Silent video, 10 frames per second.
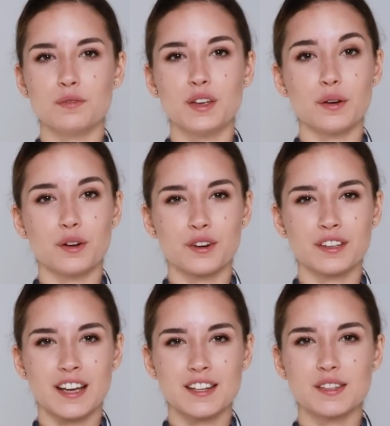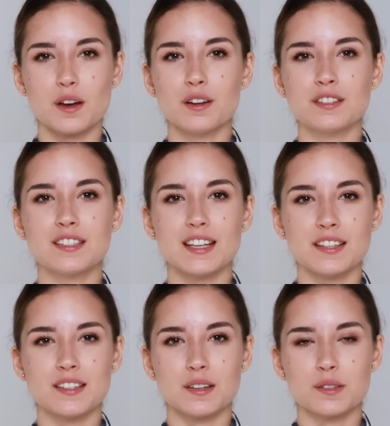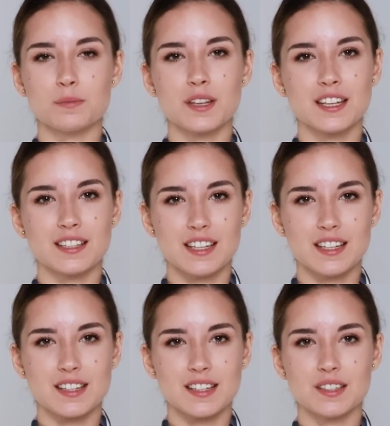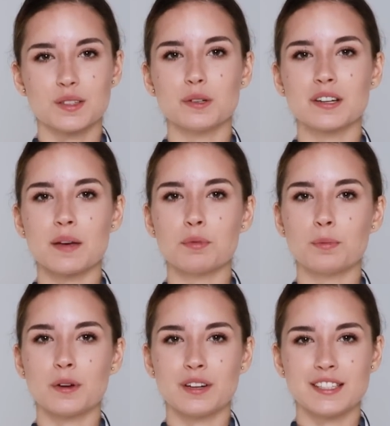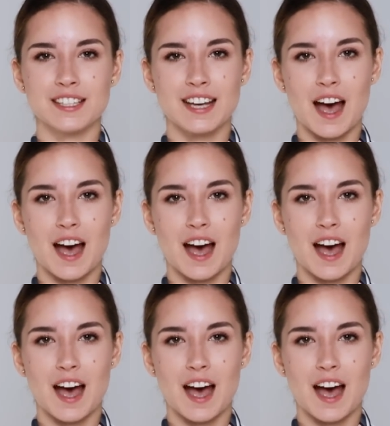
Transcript: We organized all the data to make it easy to look up operating